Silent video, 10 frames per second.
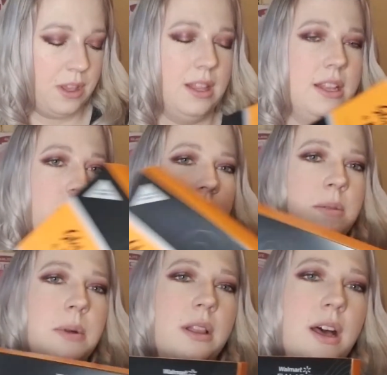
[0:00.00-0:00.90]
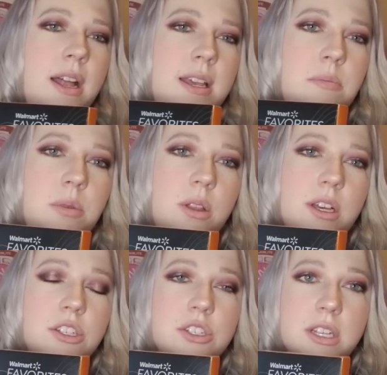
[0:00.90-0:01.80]
and then you get a Milani
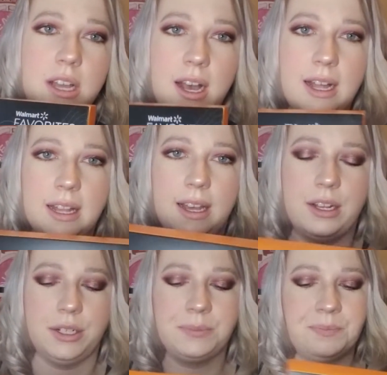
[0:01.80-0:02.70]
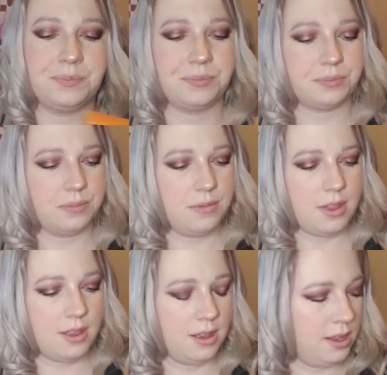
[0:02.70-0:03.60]
blush and highlighter.
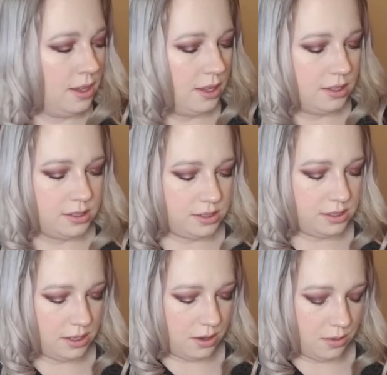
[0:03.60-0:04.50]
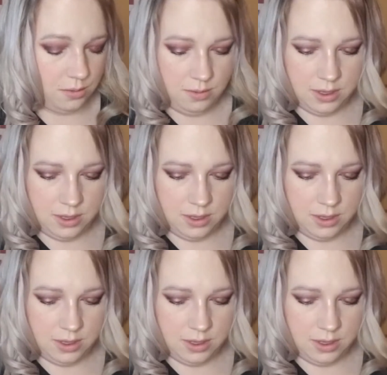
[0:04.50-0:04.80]
So